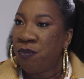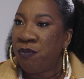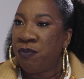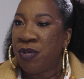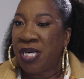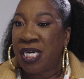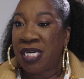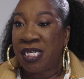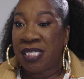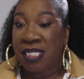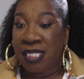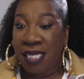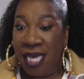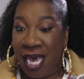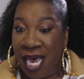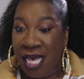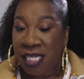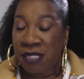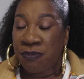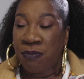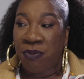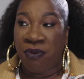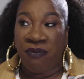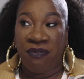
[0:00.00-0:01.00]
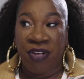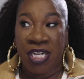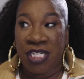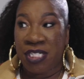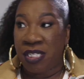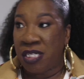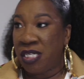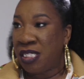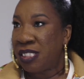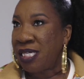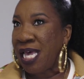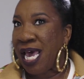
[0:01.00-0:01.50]
Because yes,
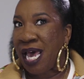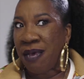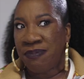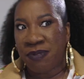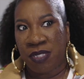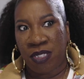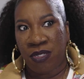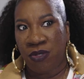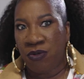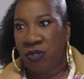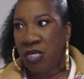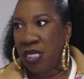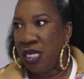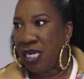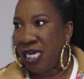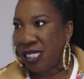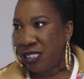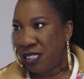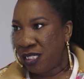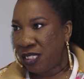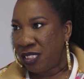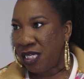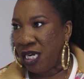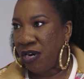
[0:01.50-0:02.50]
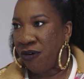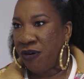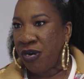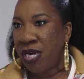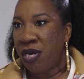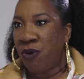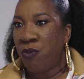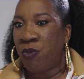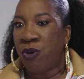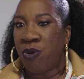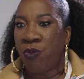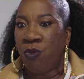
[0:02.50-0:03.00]
prevention is absolutely necessary,
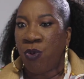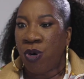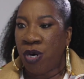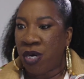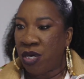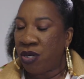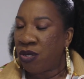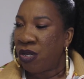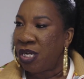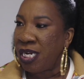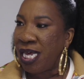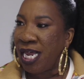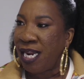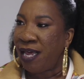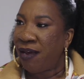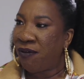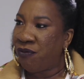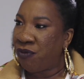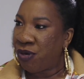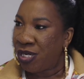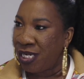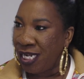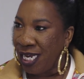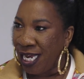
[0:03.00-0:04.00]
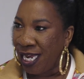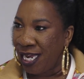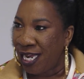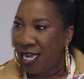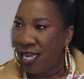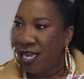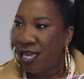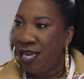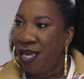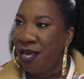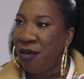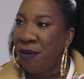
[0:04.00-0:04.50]
and we're working on that every
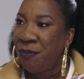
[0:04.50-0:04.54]
day.